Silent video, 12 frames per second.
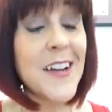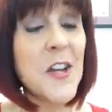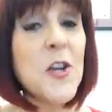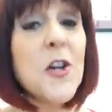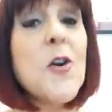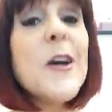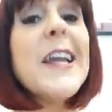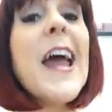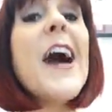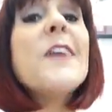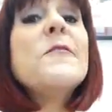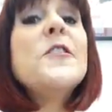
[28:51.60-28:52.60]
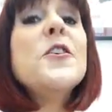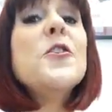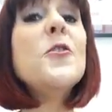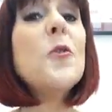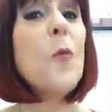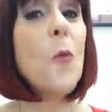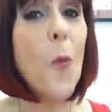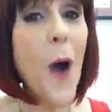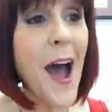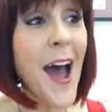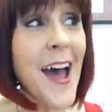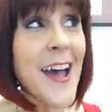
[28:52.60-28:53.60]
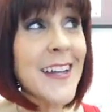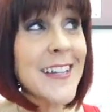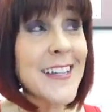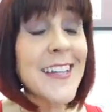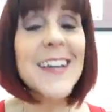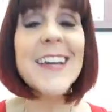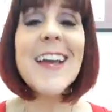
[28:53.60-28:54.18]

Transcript: You're going to have to, what?